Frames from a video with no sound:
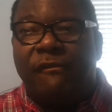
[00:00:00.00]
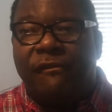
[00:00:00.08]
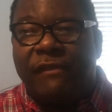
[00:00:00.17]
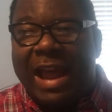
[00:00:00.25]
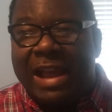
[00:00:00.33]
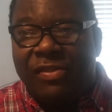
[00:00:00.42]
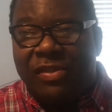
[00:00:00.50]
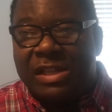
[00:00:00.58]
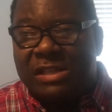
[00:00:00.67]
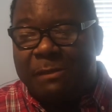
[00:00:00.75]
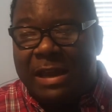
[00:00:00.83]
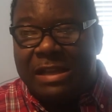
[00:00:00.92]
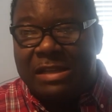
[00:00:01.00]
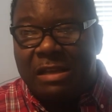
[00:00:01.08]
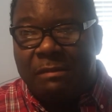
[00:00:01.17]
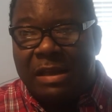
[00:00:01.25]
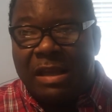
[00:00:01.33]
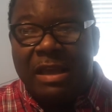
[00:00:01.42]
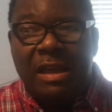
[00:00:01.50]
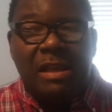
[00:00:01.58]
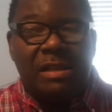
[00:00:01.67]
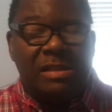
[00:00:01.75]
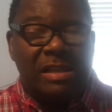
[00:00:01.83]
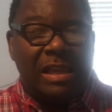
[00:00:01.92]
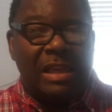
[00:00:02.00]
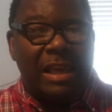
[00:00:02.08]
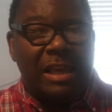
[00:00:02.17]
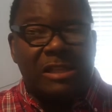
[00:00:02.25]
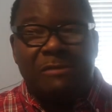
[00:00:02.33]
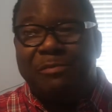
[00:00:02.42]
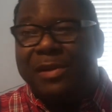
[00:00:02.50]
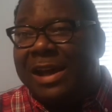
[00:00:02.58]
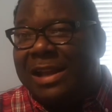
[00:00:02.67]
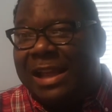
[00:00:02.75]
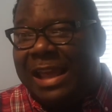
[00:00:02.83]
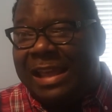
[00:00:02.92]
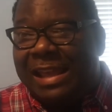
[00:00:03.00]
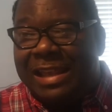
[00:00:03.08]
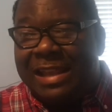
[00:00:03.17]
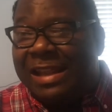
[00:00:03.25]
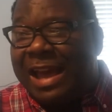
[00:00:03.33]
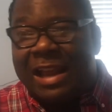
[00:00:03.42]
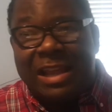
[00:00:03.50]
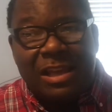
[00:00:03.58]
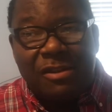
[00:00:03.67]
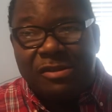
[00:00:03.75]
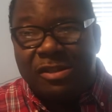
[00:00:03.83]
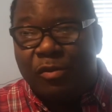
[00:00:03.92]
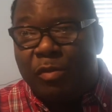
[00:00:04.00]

fight this pandemic to kick its butt and get it out of here so